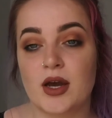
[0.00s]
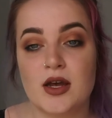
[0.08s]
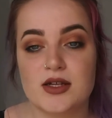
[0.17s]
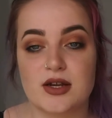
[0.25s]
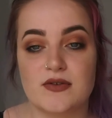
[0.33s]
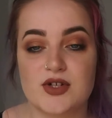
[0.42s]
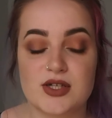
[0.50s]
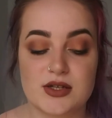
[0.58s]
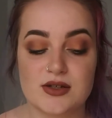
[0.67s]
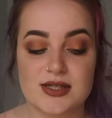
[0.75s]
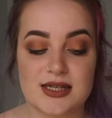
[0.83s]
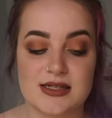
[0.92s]
So I've just
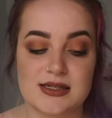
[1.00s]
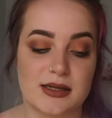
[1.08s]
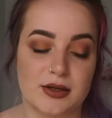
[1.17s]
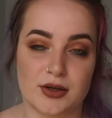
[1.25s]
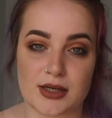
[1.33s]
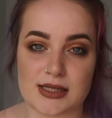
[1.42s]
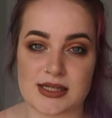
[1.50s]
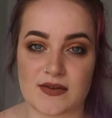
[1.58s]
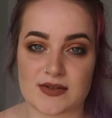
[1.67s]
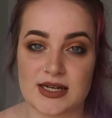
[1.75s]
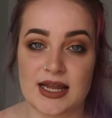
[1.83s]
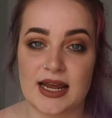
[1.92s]
used concealer and
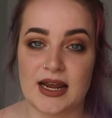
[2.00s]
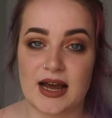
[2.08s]
stuff today.